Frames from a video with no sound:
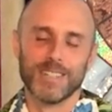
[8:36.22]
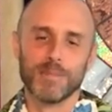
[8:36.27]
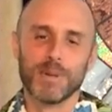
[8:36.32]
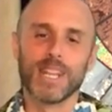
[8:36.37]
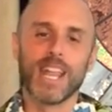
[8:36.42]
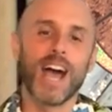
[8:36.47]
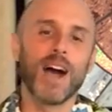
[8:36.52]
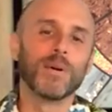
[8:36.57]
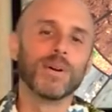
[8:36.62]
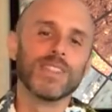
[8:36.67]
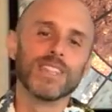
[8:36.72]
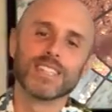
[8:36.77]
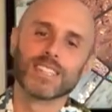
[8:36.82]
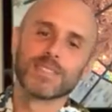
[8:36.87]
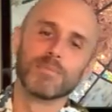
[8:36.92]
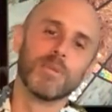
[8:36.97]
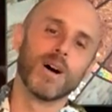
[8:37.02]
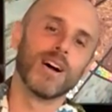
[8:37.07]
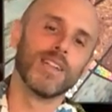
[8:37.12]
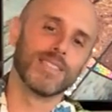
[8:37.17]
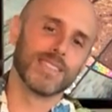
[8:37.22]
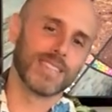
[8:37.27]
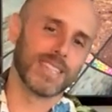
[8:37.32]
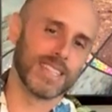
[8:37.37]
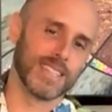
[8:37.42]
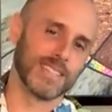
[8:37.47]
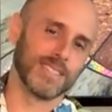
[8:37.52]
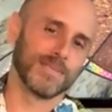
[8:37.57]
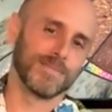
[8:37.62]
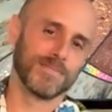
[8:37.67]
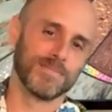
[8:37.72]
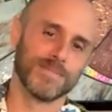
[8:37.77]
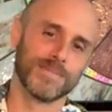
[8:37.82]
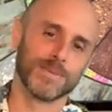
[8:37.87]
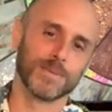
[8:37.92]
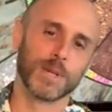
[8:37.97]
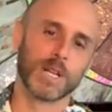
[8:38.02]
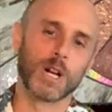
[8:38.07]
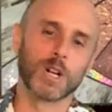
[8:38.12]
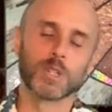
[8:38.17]
But now in this month,
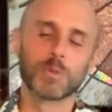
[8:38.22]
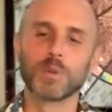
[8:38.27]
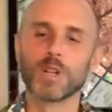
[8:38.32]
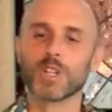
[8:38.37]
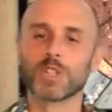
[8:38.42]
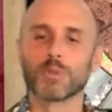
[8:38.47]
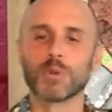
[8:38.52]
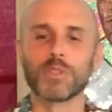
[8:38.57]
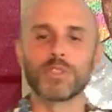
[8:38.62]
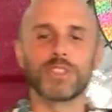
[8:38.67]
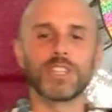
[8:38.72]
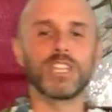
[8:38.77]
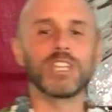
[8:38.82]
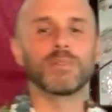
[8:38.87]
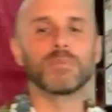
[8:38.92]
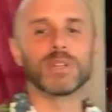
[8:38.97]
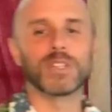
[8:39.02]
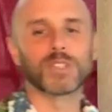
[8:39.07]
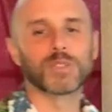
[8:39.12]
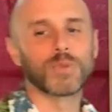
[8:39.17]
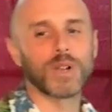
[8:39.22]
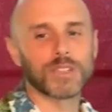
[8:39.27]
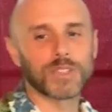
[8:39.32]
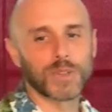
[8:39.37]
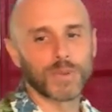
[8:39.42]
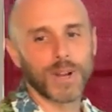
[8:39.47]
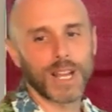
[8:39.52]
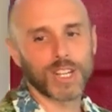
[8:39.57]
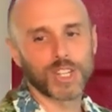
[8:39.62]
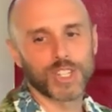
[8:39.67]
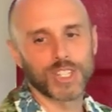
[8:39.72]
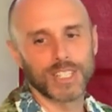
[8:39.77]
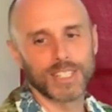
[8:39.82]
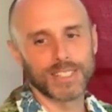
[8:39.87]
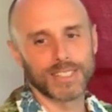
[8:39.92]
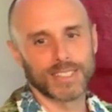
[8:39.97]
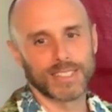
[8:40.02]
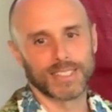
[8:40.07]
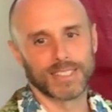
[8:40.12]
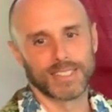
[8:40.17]
when our spiritual theme is resurrection,
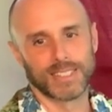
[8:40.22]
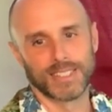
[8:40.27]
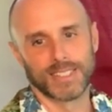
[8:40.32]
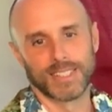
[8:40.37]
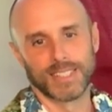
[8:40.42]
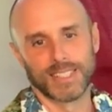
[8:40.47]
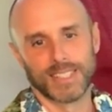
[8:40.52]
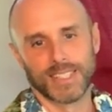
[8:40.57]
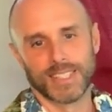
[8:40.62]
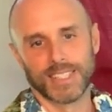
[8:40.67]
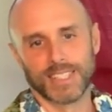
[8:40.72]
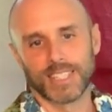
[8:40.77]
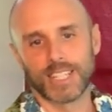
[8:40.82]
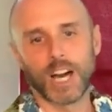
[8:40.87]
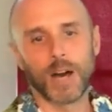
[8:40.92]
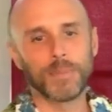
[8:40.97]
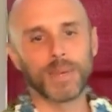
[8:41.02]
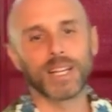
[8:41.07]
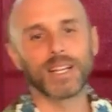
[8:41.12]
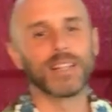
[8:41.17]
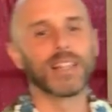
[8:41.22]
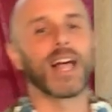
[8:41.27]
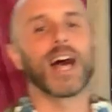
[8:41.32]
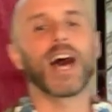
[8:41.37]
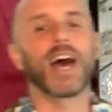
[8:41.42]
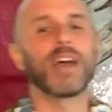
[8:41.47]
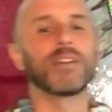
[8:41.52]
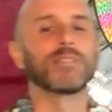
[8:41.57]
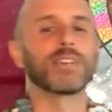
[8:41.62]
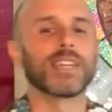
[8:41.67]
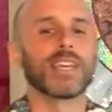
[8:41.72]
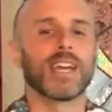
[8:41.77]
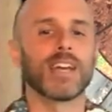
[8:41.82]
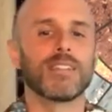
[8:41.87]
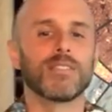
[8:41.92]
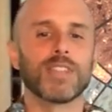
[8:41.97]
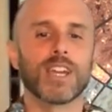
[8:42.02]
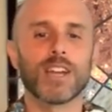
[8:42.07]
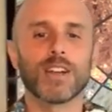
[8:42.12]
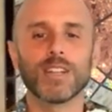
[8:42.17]
coming alive
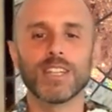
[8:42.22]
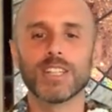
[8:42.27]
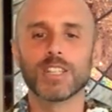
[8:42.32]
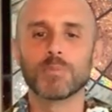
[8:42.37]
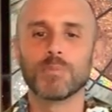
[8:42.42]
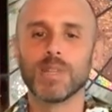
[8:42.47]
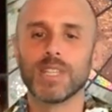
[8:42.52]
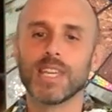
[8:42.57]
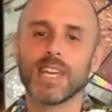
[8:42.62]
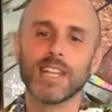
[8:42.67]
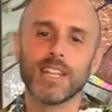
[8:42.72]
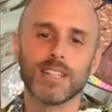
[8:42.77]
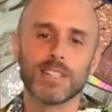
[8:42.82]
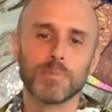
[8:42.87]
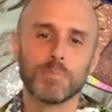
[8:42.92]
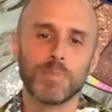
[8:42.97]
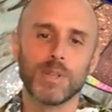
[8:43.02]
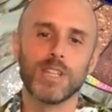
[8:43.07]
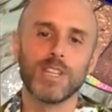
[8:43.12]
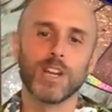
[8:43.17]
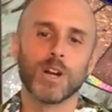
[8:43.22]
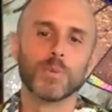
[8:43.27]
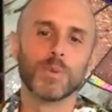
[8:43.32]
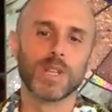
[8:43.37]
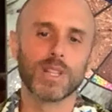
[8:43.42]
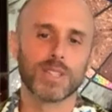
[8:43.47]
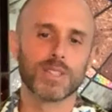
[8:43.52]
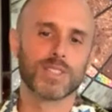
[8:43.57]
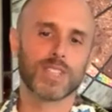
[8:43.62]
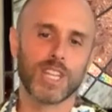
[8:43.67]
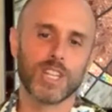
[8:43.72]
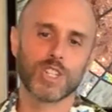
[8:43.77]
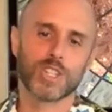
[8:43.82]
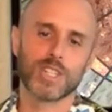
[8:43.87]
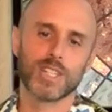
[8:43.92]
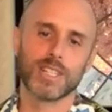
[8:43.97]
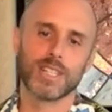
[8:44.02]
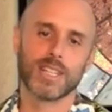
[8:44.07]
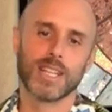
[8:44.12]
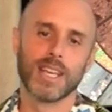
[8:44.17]
again, there is beginning to be a
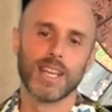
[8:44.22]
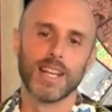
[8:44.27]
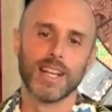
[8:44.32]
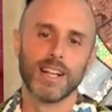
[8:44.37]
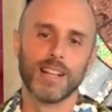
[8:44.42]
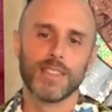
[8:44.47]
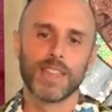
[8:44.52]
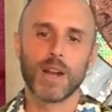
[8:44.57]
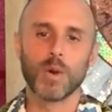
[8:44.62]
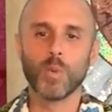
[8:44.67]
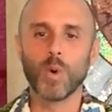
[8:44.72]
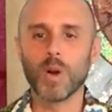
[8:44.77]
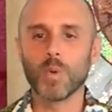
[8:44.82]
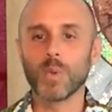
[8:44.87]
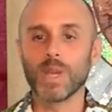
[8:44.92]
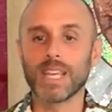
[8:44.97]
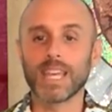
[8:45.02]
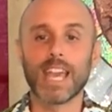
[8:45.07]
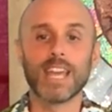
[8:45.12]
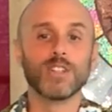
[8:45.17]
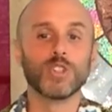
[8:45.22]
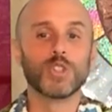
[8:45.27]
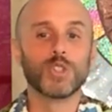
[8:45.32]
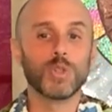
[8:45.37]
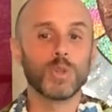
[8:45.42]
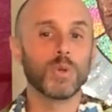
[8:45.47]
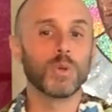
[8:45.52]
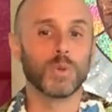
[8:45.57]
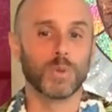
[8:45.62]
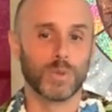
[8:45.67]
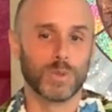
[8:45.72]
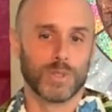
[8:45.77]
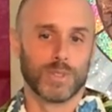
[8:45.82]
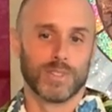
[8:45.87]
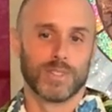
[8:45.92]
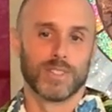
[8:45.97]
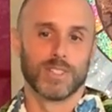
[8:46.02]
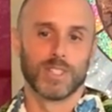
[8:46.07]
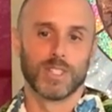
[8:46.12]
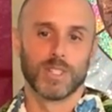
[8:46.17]
realization that what we can do,
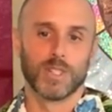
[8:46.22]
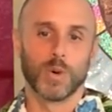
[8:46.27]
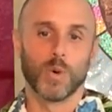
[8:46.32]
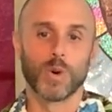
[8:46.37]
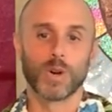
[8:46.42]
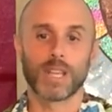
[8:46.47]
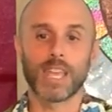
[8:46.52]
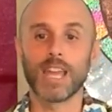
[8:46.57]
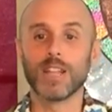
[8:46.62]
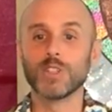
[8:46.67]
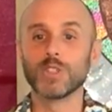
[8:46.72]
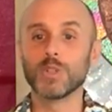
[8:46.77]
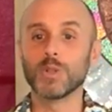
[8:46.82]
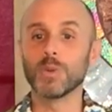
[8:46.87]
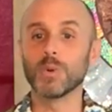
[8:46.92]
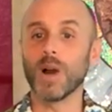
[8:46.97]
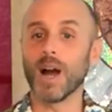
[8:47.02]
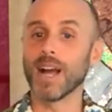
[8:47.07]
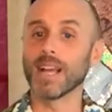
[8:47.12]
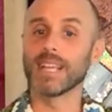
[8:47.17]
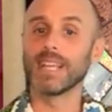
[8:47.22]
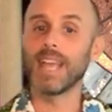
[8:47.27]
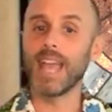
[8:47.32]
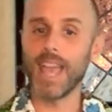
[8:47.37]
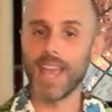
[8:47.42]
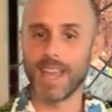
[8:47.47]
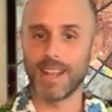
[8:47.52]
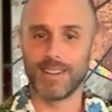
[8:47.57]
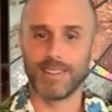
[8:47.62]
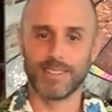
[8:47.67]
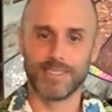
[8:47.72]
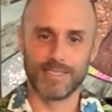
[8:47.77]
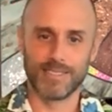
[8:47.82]
or can do again,